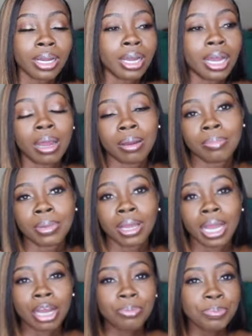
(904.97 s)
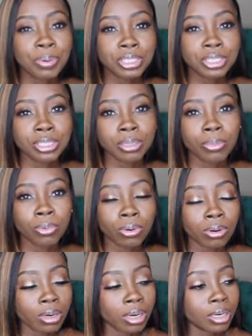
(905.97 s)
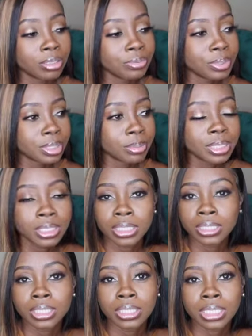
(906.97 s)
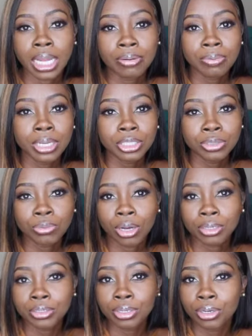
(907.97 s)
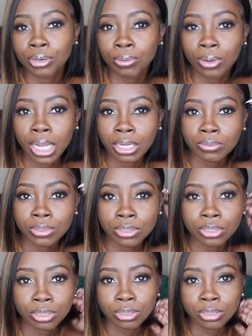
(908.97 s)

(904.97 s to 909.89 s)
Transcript: I'll be purchasing more, doing some exchanges. I will let you all know. I will